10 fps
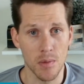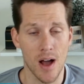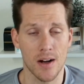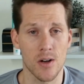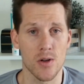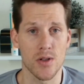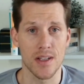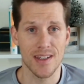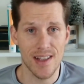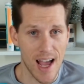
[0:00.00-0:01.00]
blockers
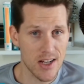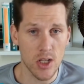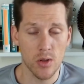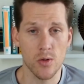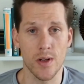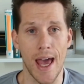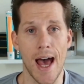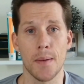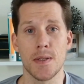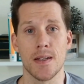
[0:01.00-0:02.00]
and slashing through
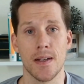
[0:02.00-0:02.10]
gaps.